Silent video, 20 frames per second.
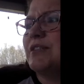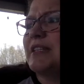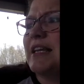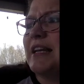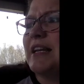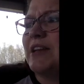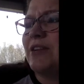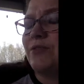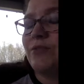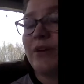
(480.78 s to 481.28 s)
said
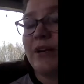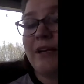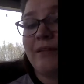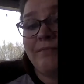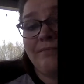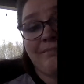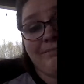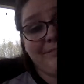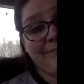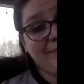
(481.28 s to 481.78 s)
Henry.
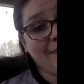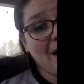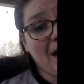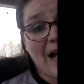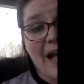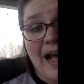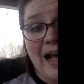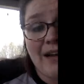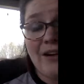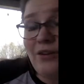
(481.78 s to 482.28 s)

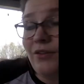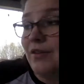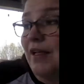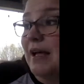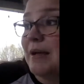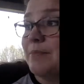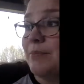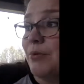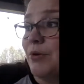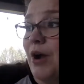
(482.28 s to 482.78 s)
I don't
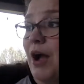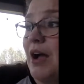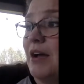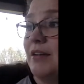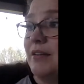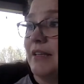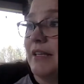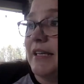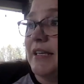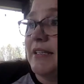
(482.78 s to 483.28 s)
like
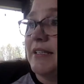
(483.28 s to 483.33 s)
broccoli,